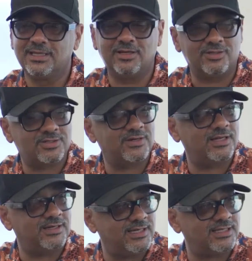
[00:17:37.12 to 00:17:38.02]
in
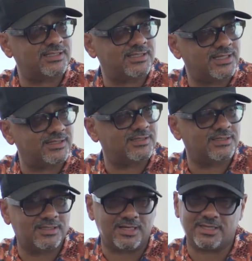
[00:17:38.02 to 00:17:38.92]
Australia, and that's
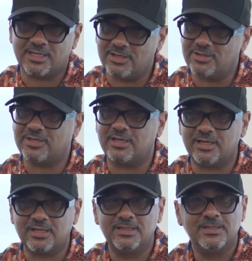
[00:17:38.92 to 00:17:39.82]
I think
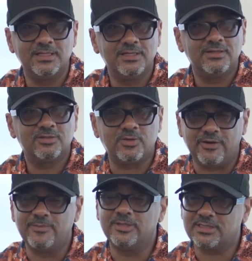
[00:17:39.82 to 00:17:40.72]
another
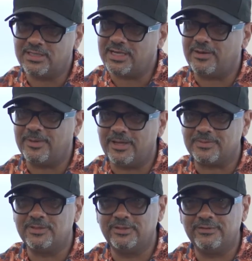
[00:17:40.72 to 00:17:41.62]
12 months and that'll be
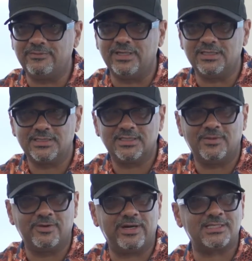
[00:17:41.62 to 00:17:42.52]
absolutely finished.
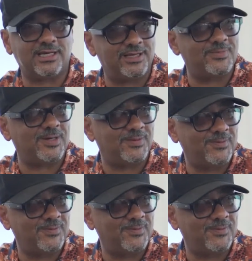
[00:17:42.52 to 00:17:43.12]
And we're excited about it.